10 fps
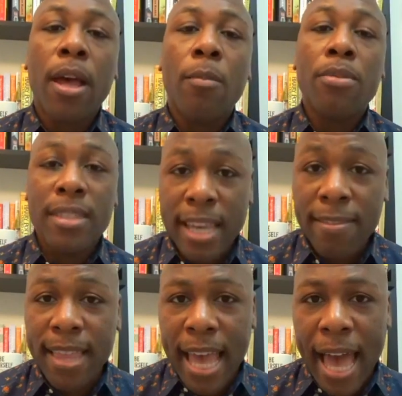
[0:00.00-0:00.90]

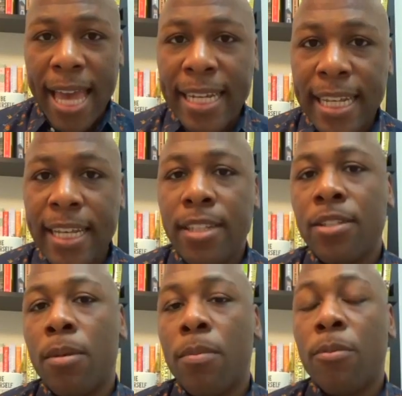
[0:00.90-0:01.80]
present that idea
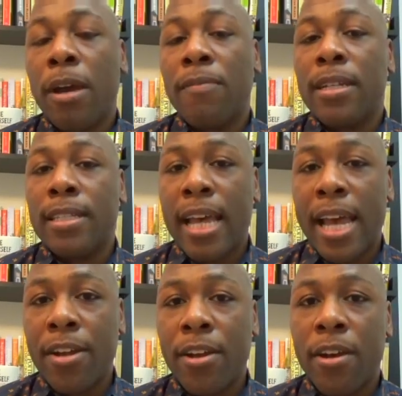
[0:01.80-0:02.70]
to your graphic
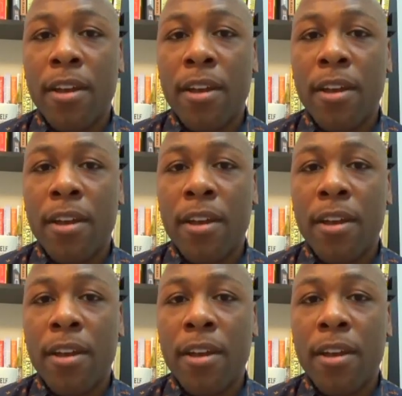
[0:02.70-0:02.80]
designer.